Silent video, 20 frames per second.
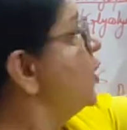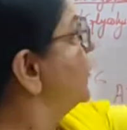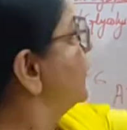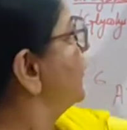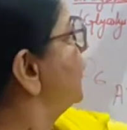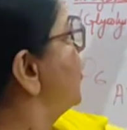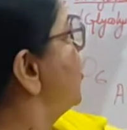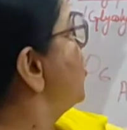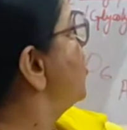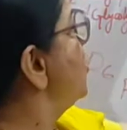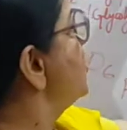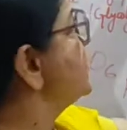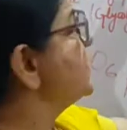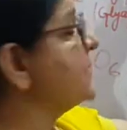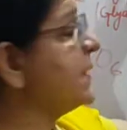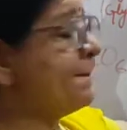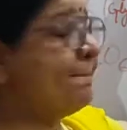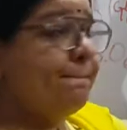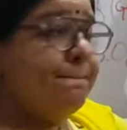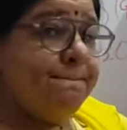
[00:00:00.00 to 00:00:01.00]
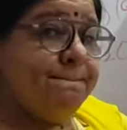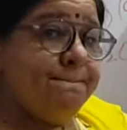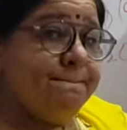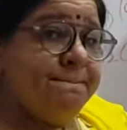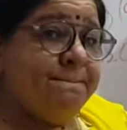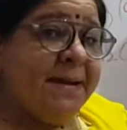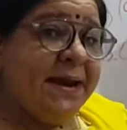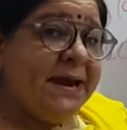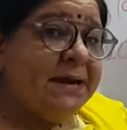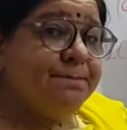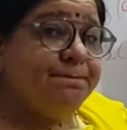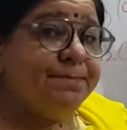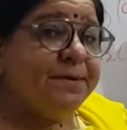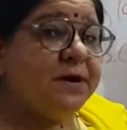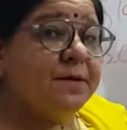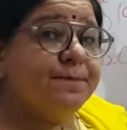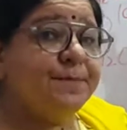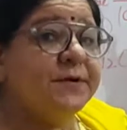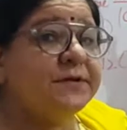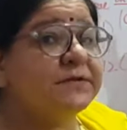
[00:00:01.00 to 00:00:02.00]
So the main
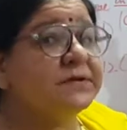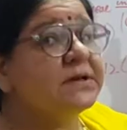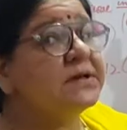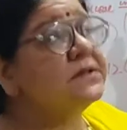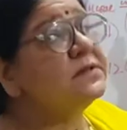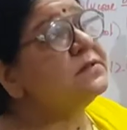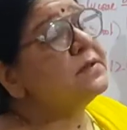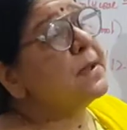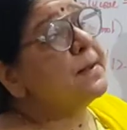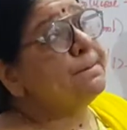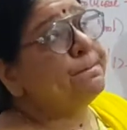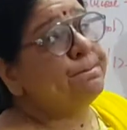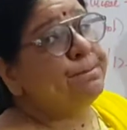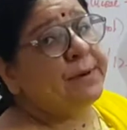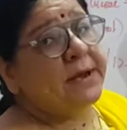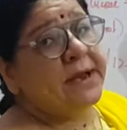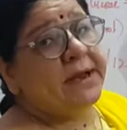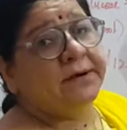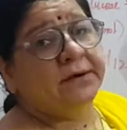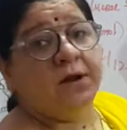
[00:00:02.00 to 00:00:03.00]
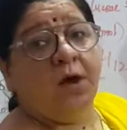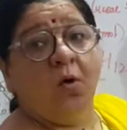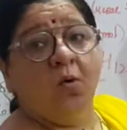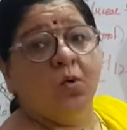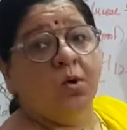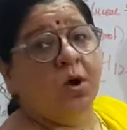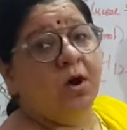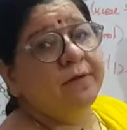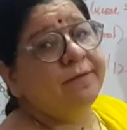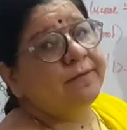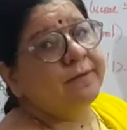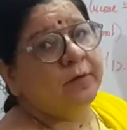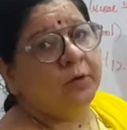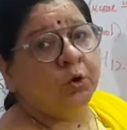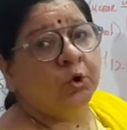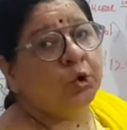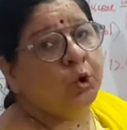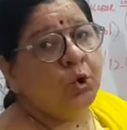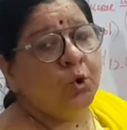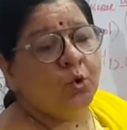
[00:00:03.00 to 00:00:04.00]
purpose is breakdown
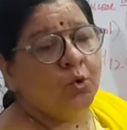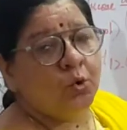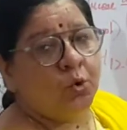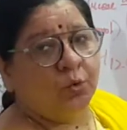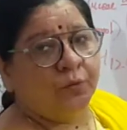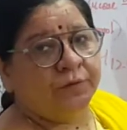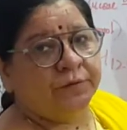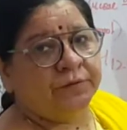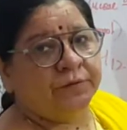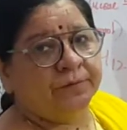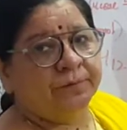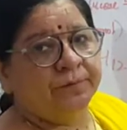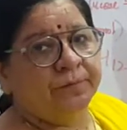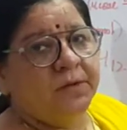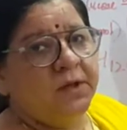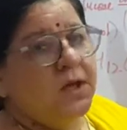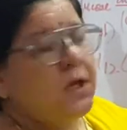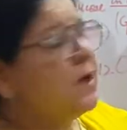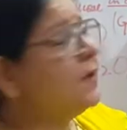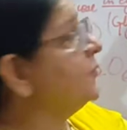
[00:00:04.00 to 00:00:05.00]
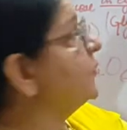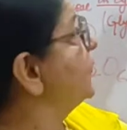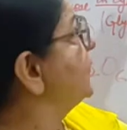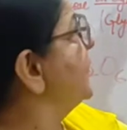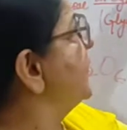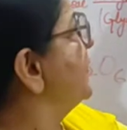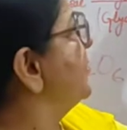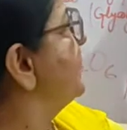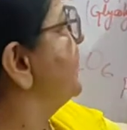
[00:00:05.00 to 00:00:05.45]
of glucose. So this